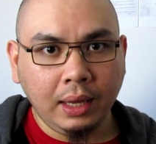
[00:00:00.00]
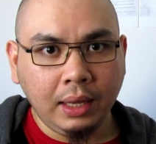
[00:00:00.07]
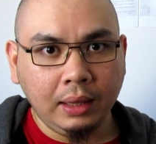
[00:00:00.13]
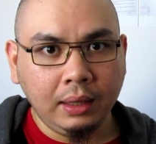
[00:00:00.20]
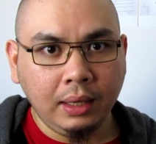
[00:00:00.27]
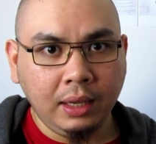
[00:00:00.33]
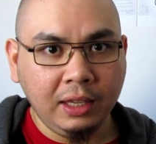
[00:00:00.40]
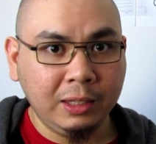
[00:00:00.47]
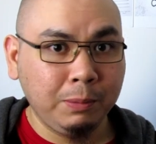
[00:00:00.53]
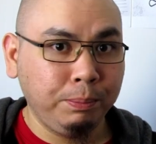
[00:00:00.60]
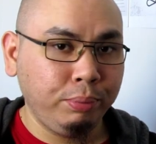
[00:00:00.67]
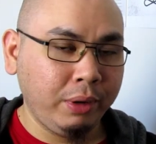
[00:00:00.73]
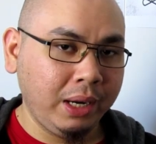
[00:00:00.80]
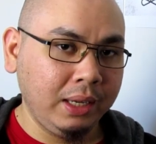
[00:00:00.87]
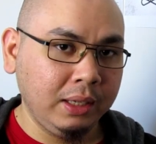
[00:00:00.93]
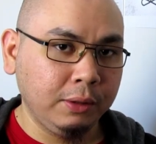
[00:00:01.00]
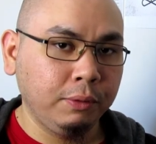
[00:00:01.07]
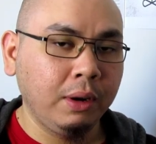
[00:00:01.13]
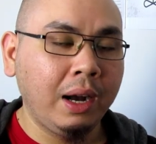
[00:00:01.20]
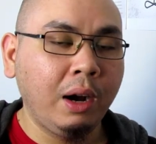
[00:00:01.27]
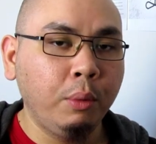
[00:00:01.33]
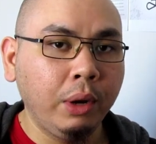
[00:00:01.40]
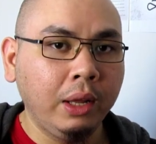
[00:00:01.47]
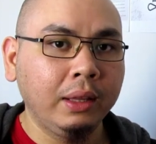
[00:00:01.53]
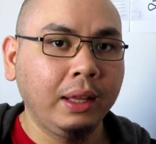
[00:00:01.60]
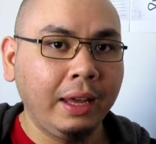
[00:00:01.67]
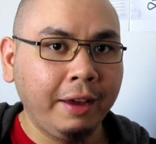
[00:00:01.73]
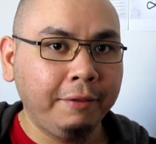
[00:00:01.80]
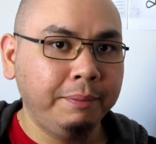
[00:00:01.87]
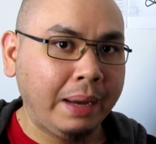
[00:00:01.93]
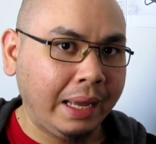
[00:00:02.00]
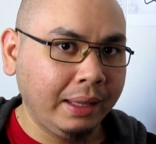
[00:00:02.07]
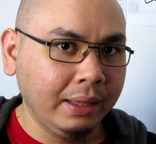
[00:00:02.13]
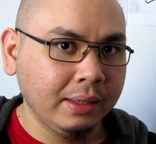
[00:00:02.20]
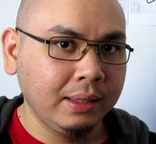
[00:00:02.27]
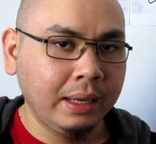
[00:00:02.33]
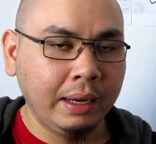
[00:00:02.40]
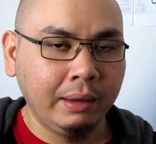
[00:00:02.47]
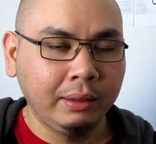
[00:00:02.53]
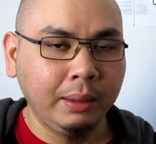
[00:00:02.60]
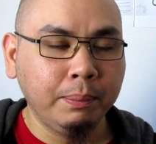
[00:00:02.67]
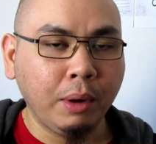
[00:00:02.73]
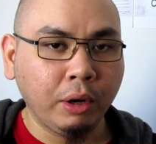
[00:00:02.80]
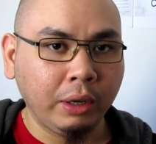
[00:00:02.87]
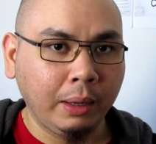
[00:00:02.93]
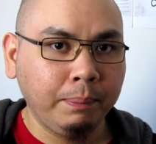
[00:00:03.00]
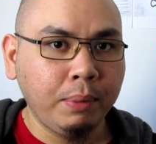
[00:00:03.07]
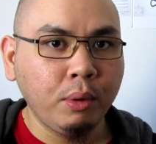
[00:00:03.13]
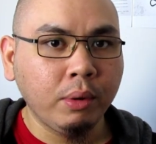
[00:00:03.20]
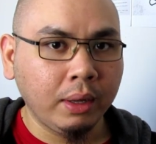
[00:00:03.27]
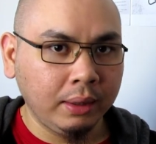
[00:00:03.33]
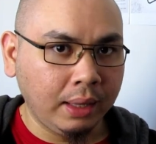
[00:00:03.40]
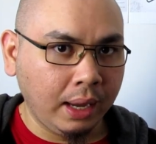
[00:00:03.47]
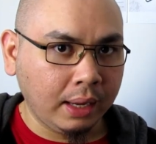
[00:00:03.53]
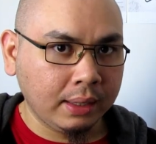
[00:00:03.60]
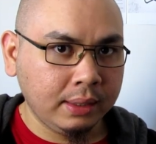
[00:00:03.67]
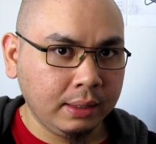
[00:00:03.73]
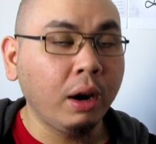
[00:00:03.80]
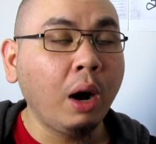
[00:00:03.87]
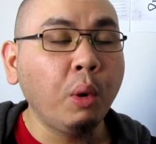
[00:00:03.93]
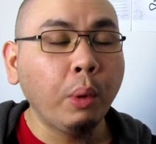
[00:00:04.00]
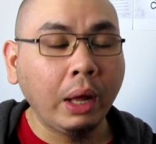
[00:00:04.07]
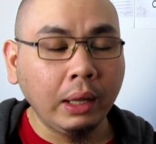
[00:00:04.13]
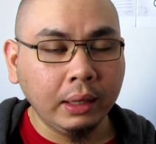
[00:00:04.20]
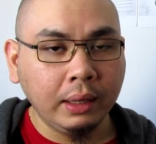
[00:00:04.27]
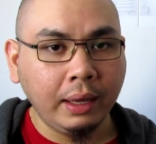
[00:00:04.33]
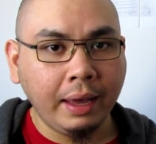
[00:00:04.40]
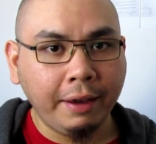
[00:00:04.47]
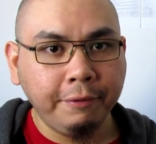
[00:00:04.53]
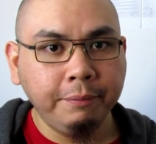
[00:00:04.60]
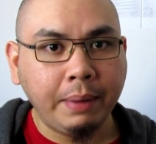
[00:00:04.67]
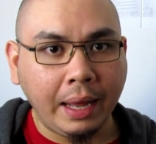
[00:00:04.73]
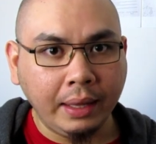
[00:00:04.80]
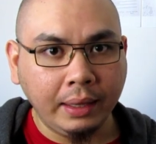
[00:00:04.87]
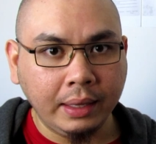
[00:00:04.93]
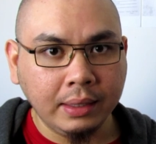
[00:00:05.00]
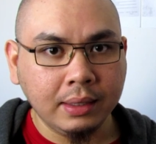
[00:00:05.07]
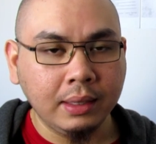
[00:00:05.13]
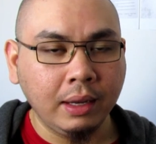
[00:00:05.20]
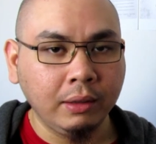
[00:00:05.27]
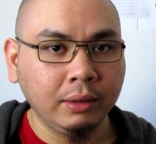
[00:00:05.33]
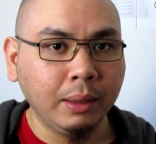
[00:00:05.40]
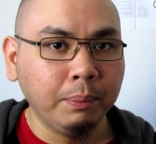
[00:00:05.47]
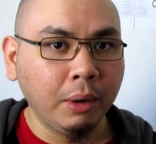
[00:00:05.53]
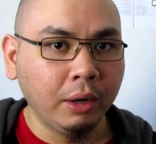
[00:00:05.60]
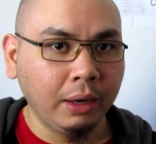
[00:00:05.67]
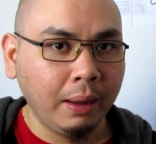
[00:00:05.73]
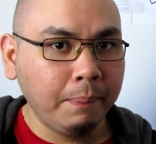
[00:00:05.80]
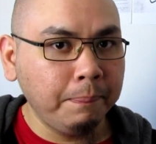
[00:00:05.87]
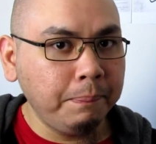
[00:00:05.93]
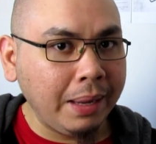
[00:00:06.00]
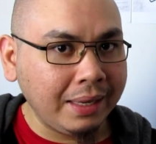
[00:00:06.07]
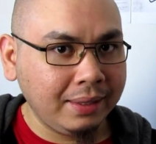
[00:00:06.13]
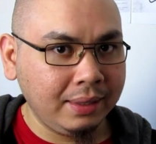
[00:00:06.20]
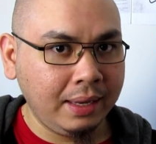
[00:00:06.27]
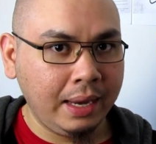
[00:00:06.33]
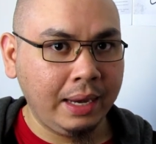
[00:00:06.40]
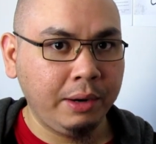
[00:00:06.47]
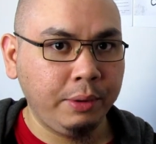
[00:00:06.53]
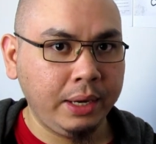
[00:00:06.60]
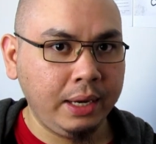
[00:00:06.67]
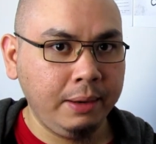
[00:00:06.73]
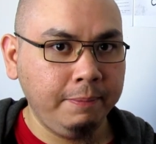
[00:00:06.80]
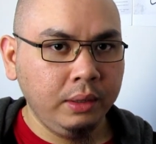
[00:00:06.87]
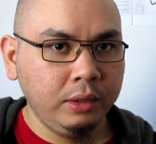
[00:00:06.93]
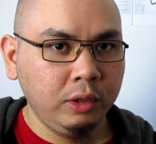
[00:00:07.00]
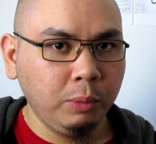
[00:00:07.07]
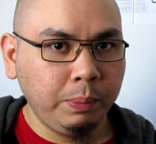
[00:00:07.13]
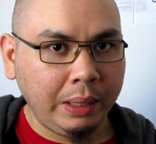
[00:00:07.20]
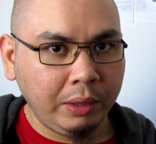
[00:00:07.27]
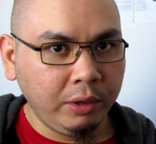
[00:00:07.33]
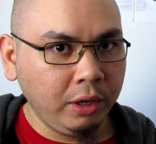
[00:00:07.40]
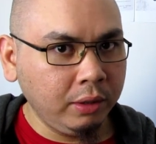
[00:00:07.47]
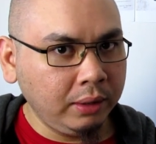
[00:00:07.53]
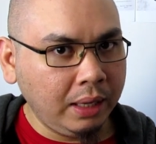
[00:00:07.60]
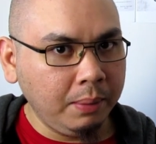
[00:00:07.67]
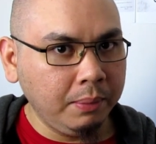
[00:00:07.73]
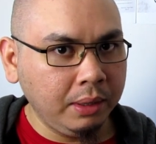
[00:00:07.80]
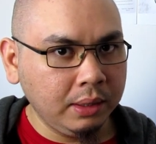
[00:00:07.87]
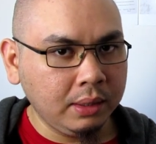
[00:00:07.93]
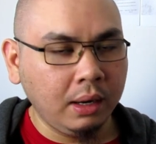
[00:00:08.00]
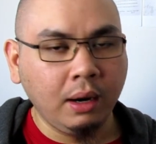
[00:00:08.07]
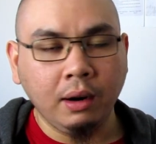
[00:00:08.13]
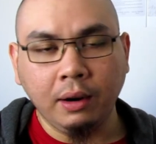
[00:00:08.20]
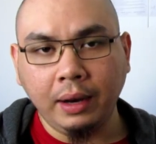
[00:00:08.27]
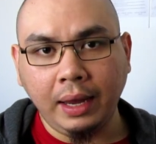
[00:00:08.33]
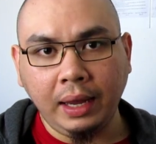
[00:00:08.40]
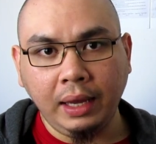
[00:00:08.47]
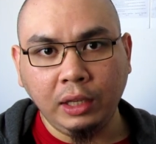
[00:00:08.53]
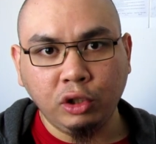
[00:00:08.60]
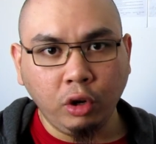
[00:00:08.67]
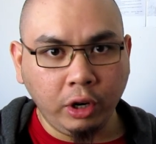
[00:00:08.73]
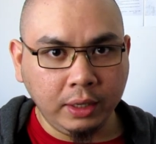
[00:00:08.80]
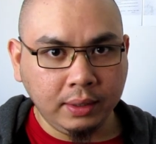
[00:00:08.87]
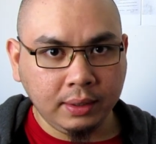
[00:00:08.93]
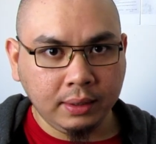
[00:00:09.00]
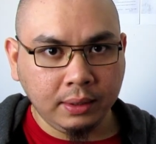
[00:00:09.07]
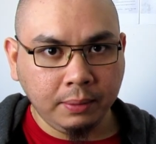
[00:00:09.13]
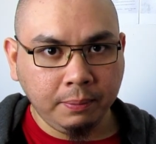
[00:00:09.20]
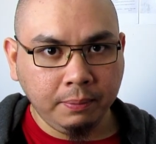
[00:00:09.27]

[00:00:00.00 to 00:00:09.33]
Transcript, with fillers: it is praise for how well they have balanced their demonic Pokedex, or how well they have balanced their demonic bestiary. Superior demons are a choice.